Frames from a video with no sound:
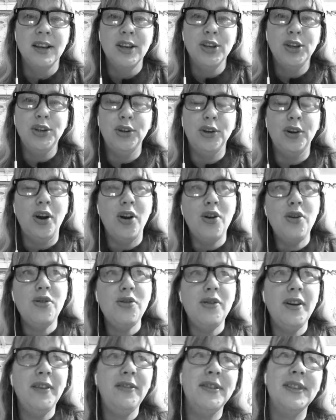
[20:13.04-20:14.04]
you know, oh,
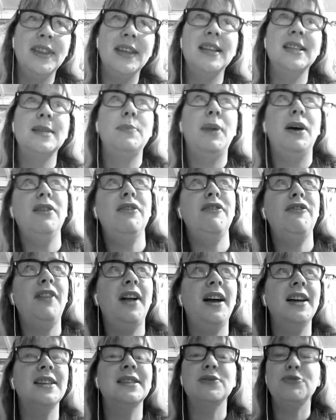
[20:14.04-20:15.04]
everything's
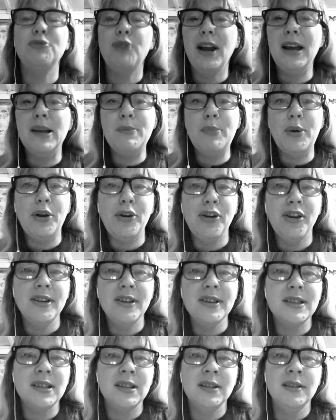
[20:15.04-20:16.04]
butterflies and
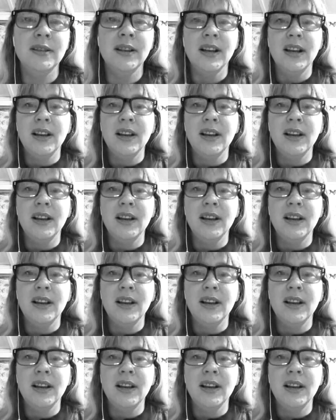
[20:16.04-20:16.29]
rainbows, and,